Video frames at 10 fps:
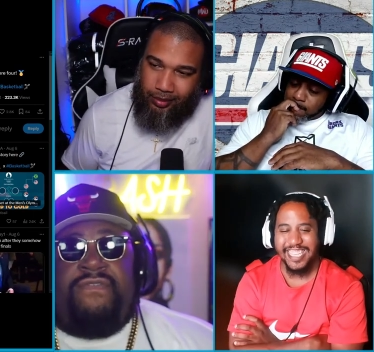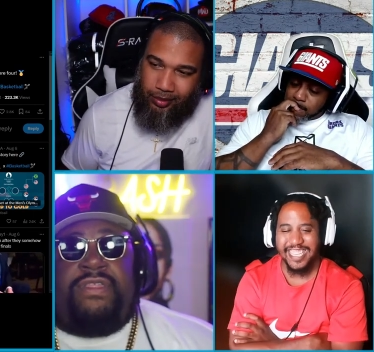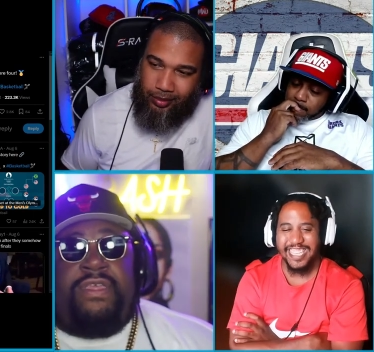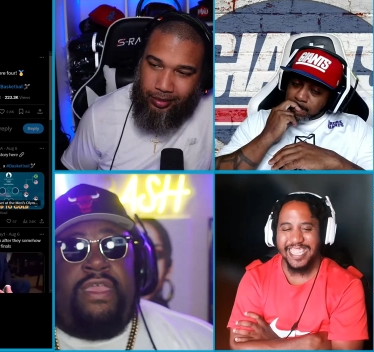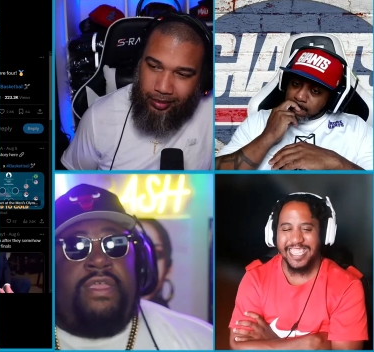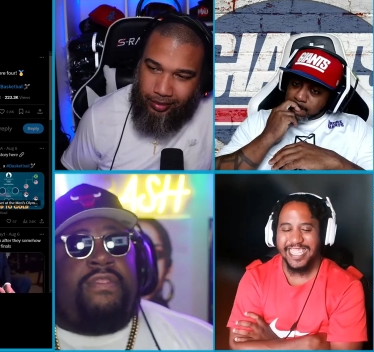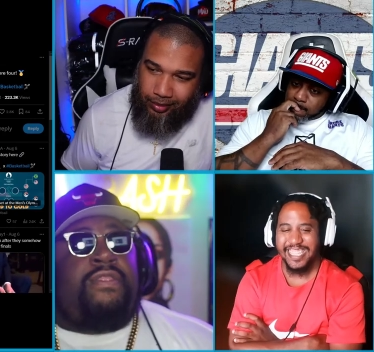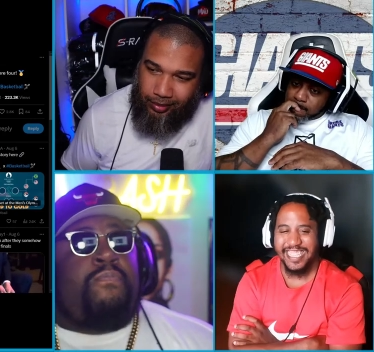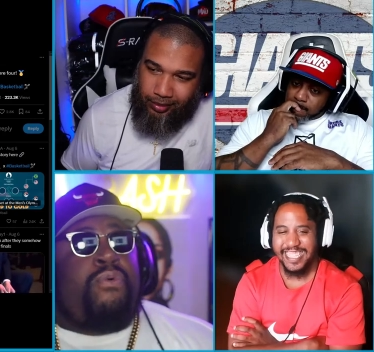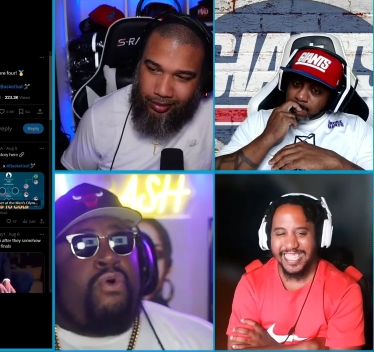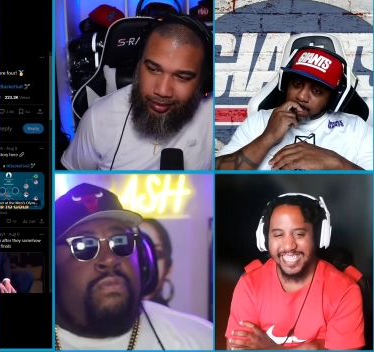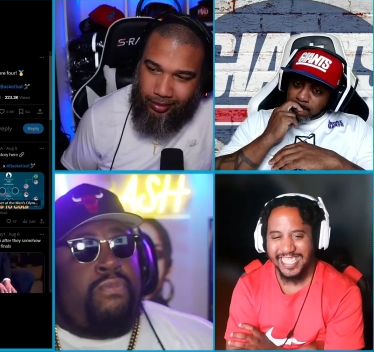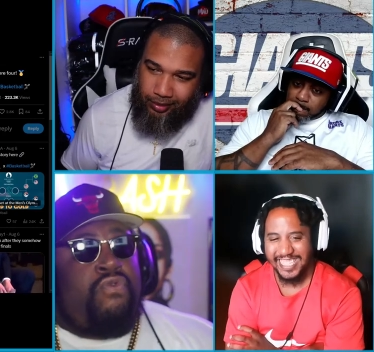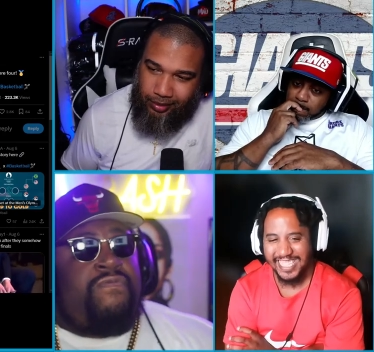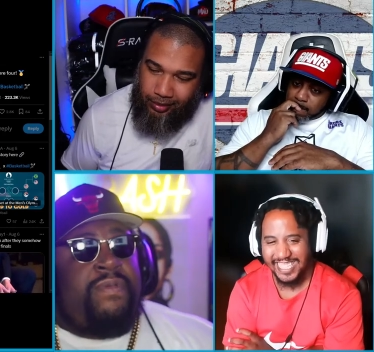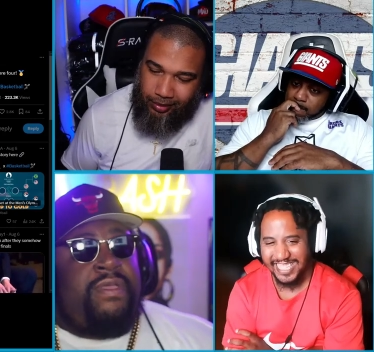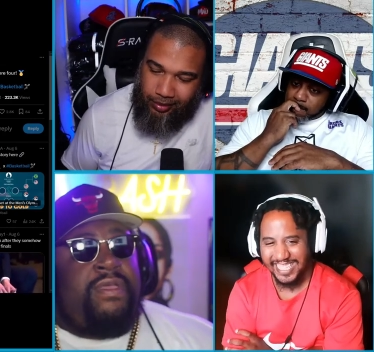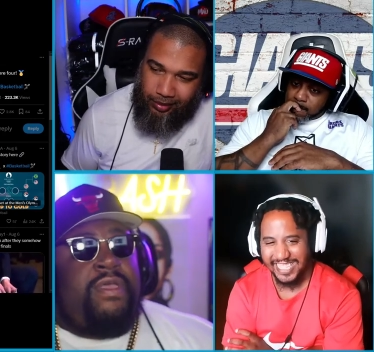Speaker 1: seen the ball movement,